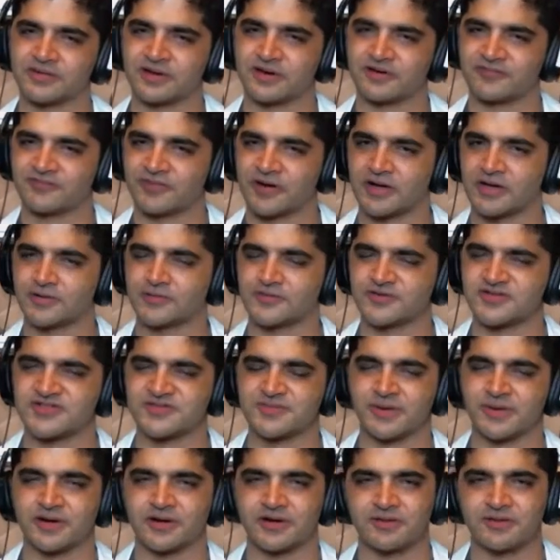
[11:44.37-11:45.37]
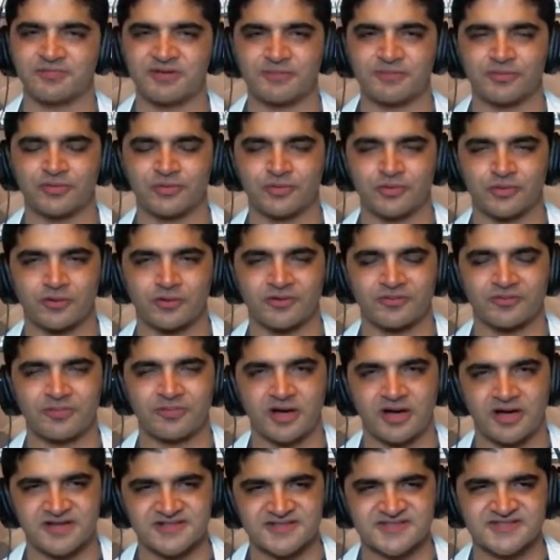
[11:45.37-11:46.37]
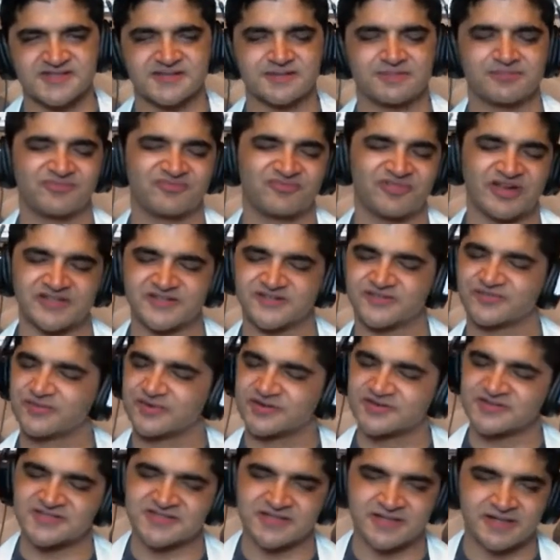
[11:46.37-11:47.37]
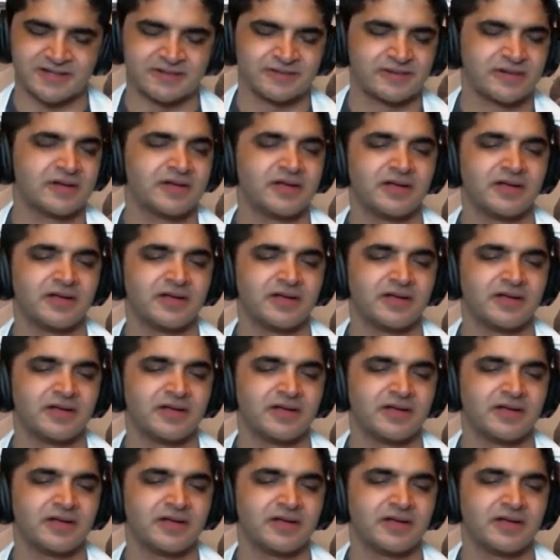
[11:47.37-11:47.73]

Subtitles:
their followers marrying people who go to mosques, vice versa.